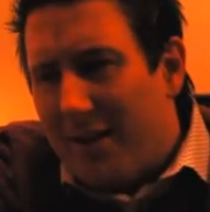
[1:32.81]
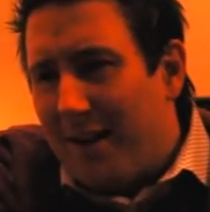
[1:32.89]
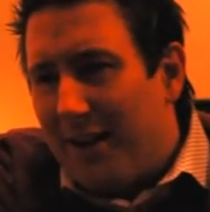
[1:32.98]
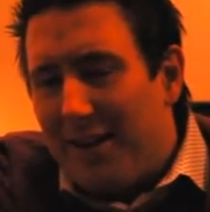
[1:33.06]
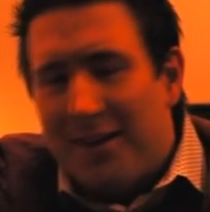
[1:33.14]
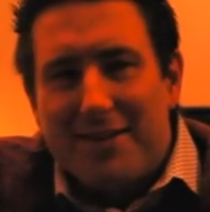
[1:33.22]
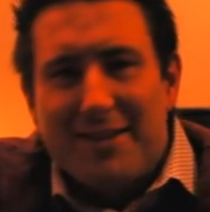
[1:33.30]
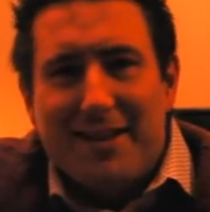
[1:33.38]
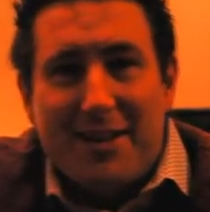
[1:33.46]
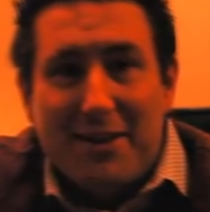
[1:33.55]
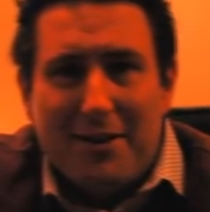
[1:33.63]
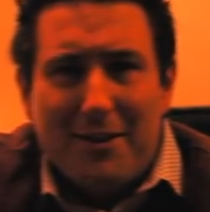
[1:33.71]
And
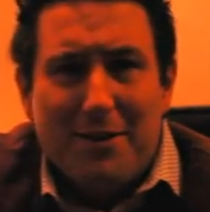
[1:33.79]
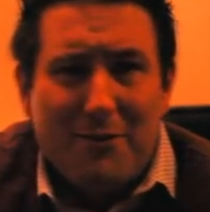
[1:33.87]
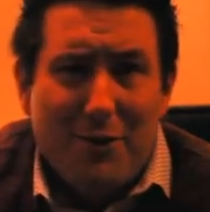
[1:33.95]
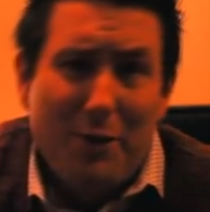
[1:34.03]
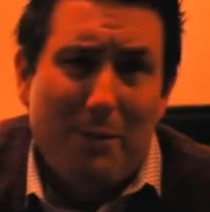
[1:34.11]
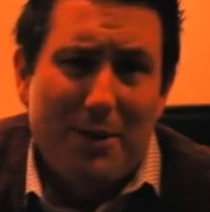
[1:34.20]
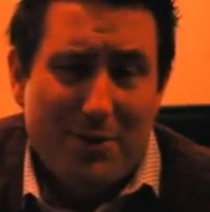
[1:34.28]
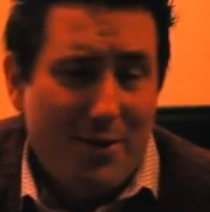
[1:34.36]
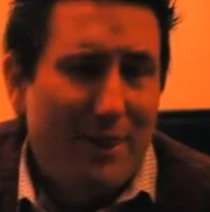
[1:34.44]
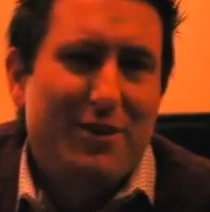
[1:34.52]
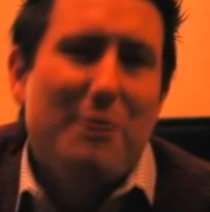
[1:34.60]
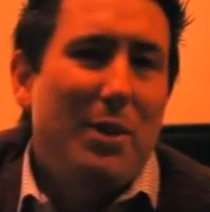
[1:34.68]
in film, I
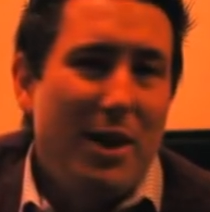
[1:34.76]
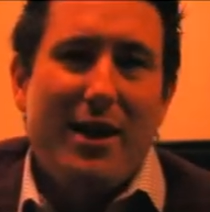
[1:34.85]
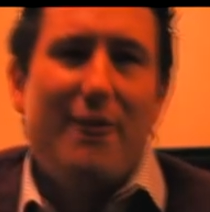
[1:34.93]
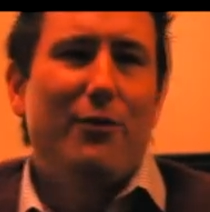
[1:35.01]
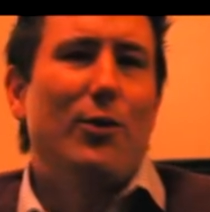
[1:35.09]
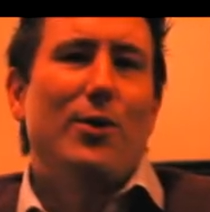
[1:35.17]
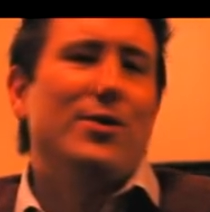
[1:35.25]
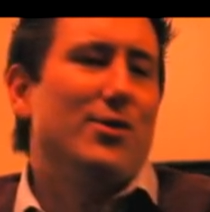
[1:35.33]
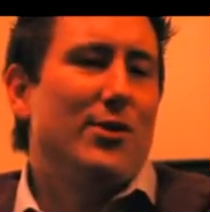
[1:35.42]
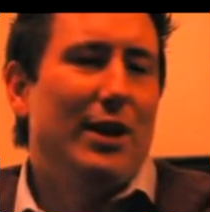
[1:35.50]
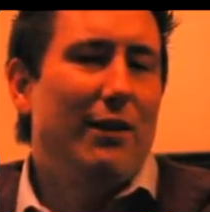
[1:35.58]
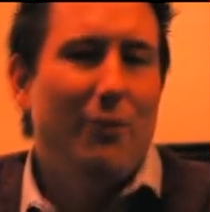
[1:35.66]
started as a PA, of course,
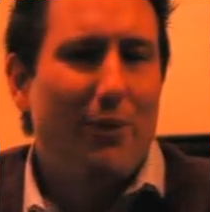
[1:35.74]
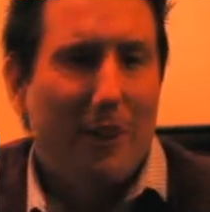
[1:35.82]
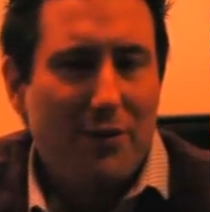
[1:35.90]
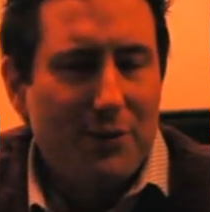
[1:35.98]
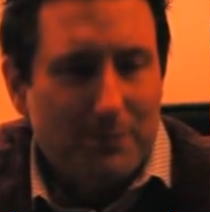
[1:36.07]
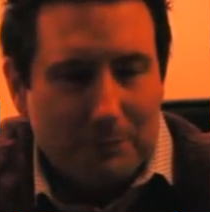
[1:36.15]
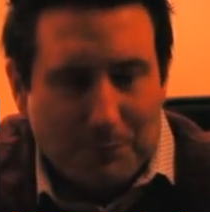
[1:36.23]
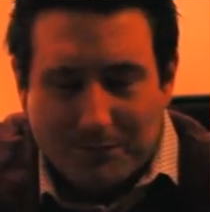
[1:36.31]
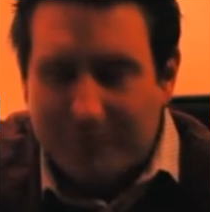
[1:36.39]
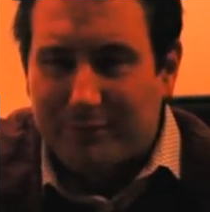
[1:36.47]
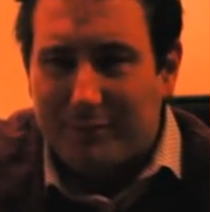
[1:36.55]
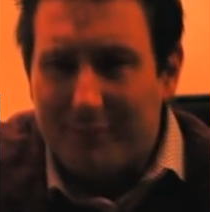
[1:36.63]
just like everyone else.
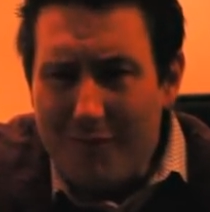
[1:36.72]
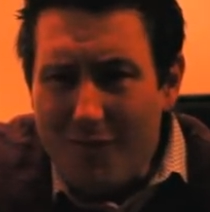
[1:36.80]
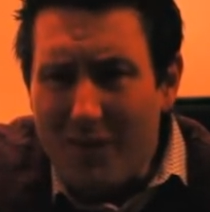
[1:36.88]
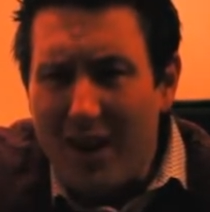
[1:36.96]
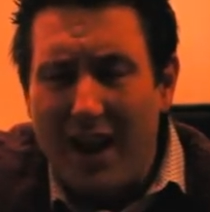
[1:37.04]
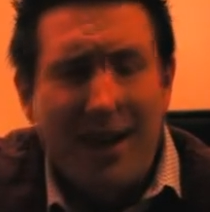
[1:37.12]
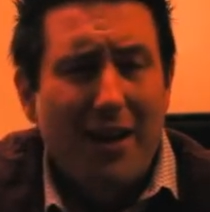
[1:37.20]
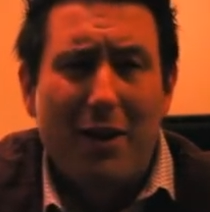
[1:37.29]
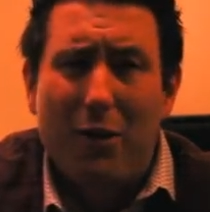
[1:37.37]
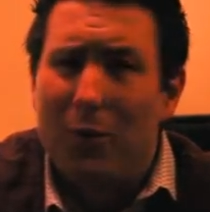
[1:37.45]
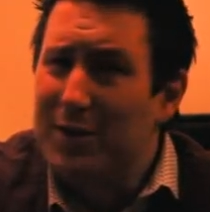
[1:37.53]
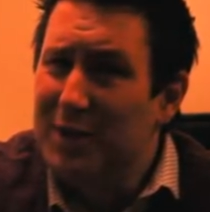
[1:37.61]

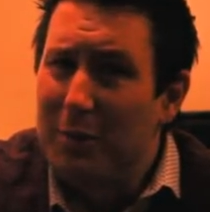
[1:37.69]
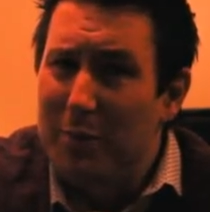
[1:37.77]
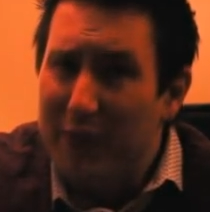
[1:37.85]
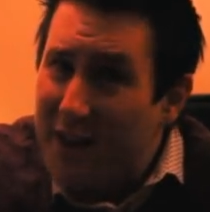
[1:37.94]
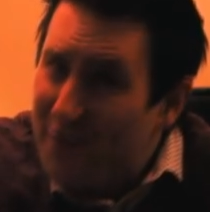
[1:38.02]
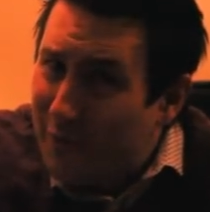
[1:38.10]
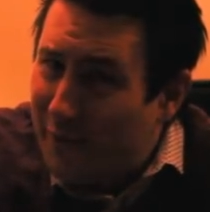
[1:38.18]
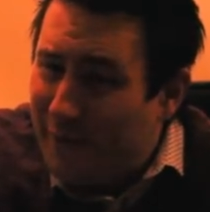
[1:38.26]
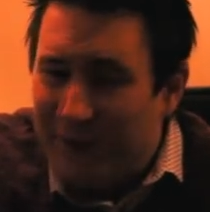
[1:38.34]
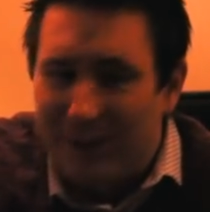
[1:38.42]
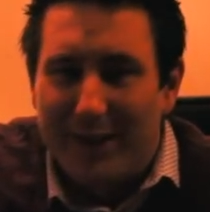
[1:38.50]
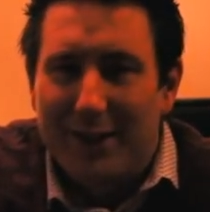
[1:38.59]
Yeah, I wasn't a PA for
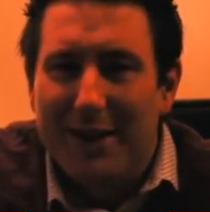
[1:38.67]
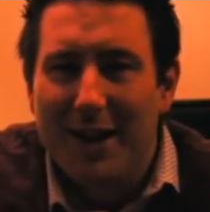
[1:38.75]
very long.